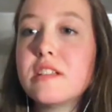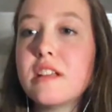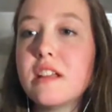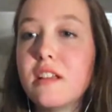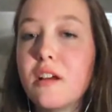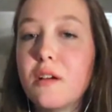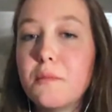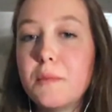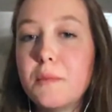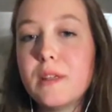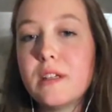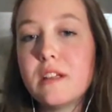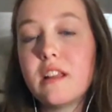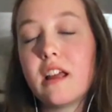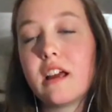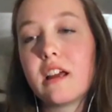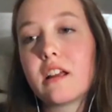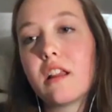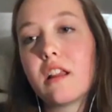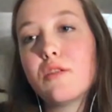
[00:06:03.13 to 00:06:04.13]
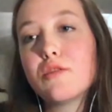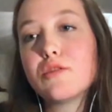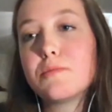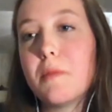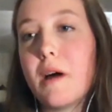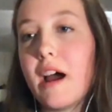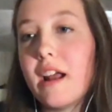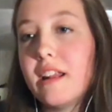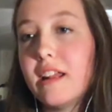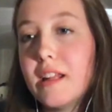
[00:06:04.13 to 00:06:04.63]
don't be, like,
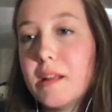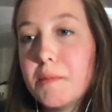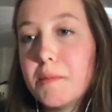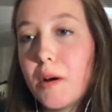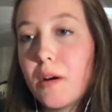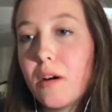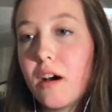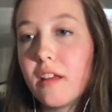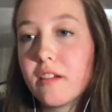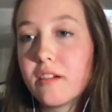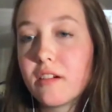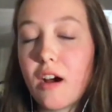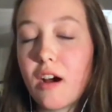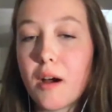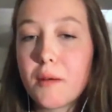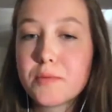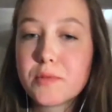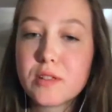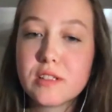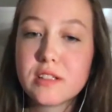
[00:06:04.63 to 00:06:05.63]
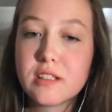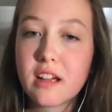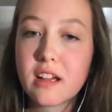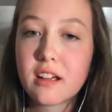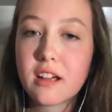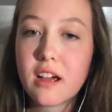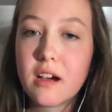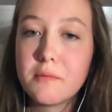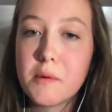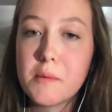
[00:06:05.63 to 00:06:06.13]
closed-minded about other options
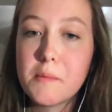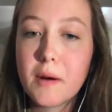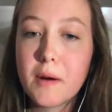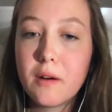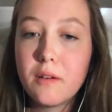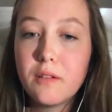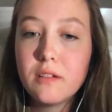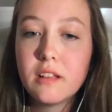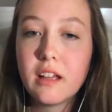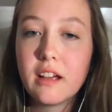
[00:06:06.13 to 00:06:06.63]
that come about.